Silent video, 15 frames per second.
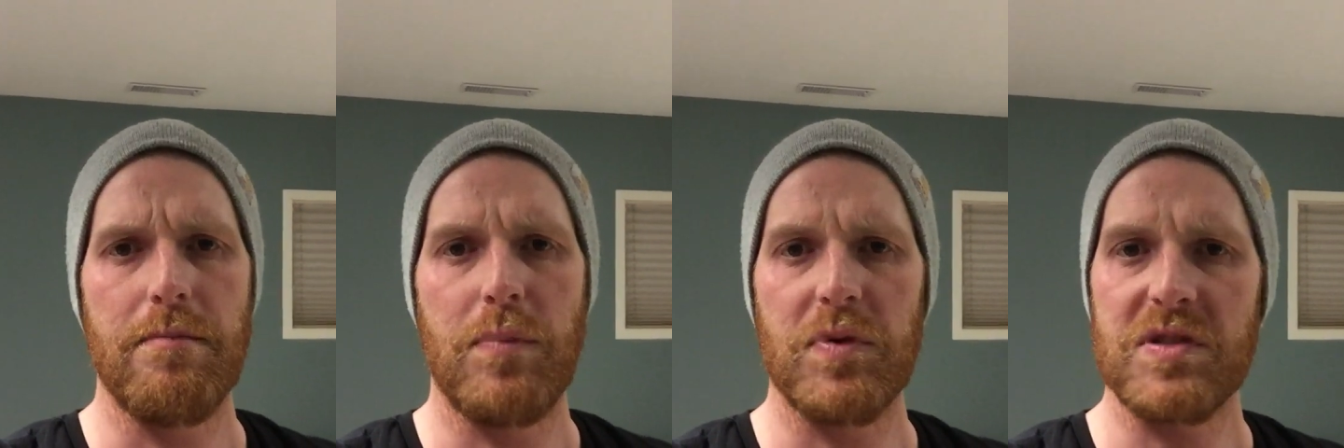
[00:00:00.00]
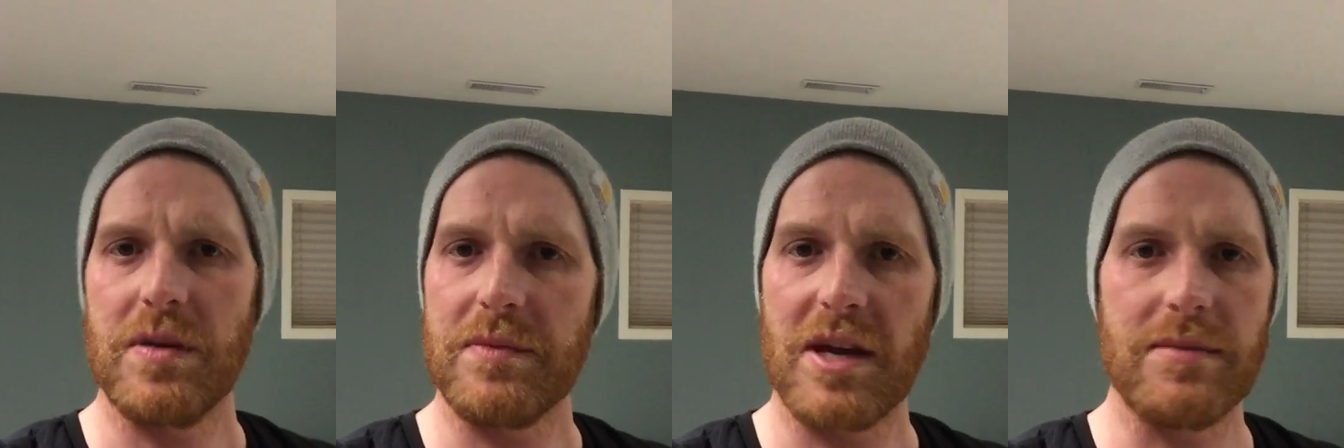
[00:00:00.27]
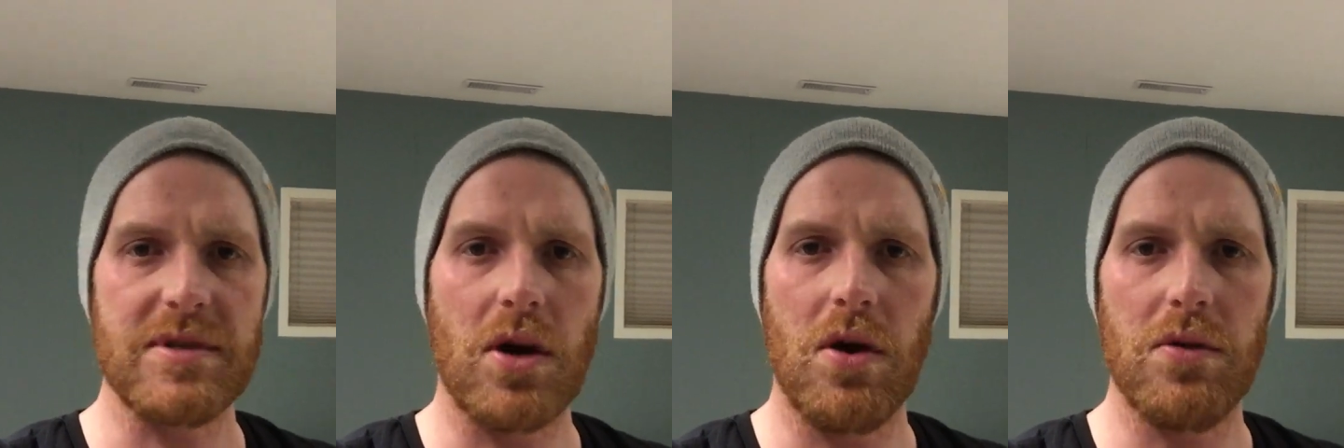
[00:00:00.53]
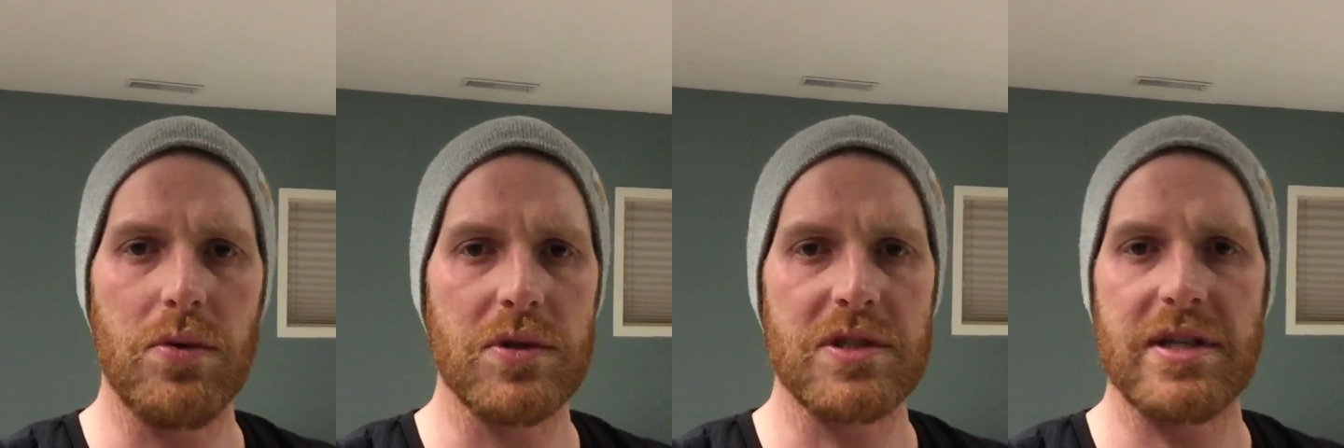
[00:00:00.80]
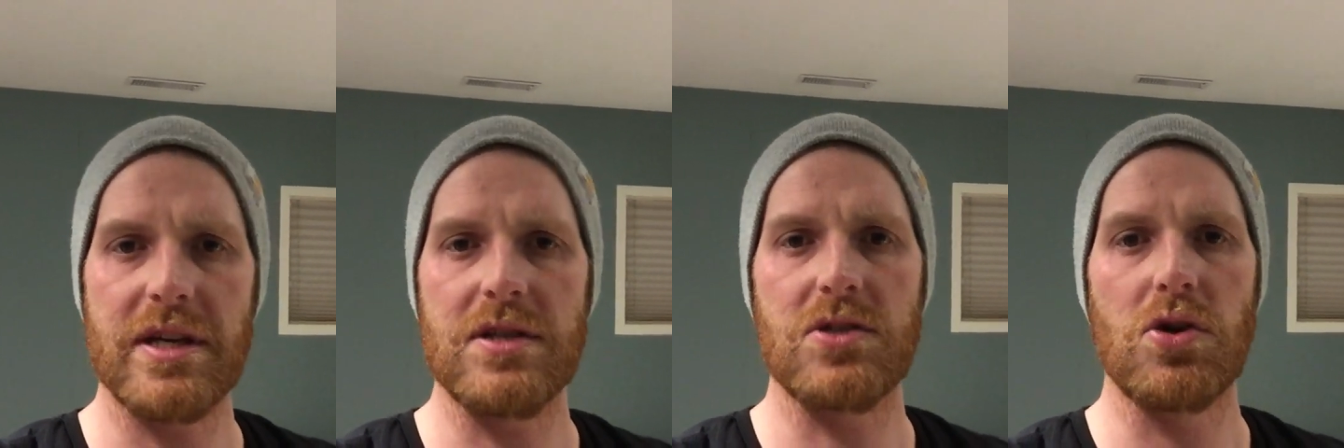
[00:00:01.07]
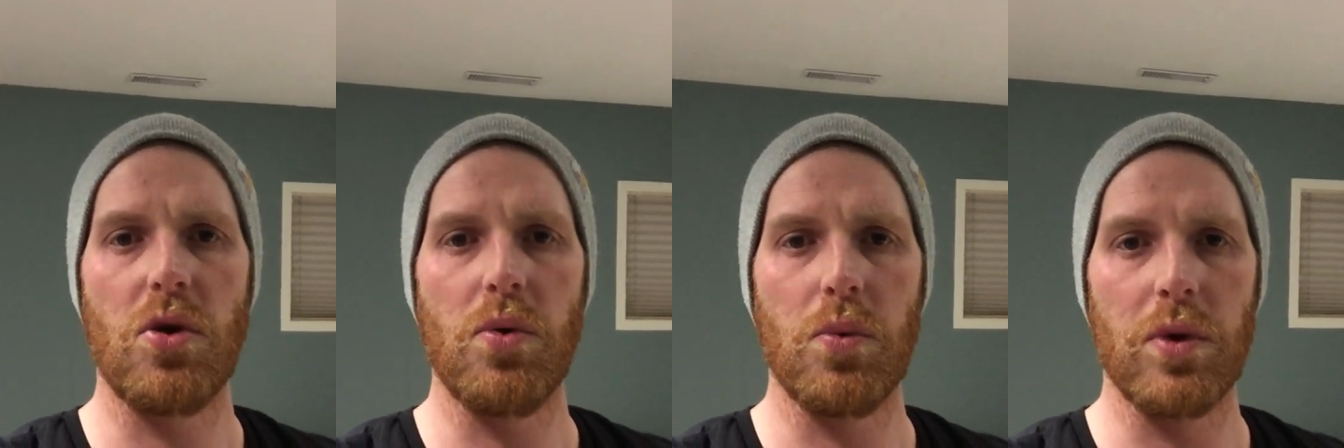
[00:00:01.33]
But sometimes all those things
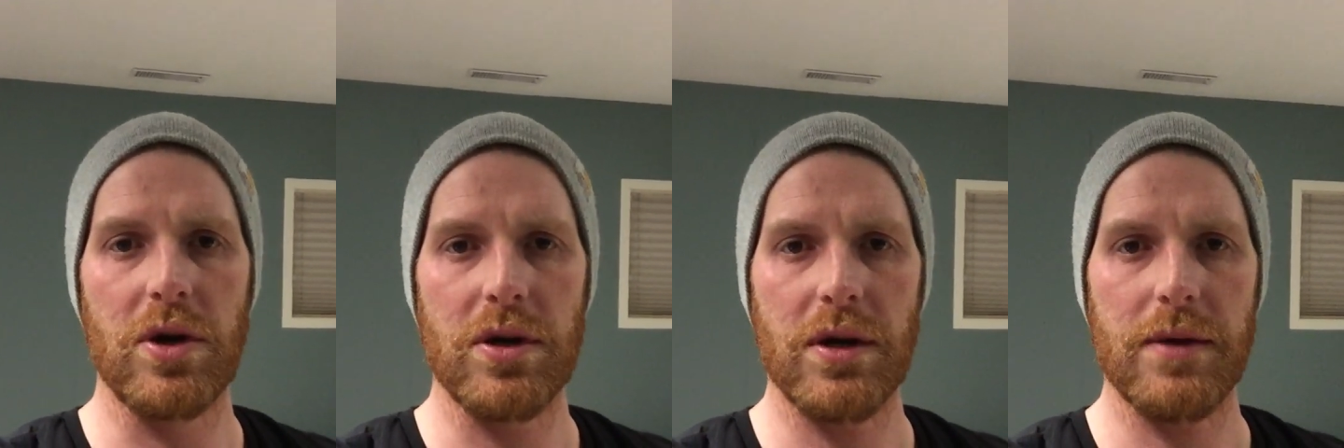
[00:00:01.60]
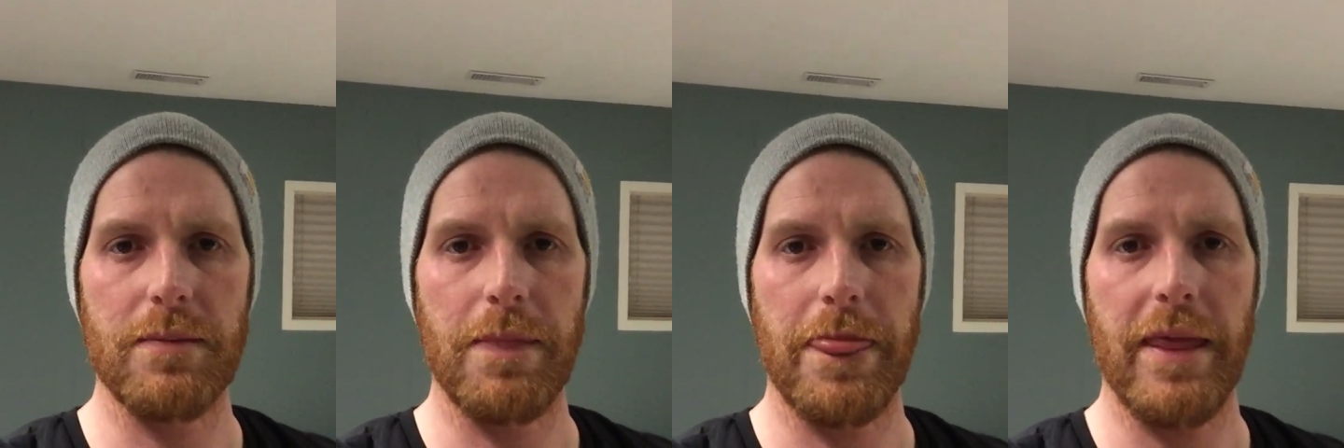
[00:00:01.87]
don't work.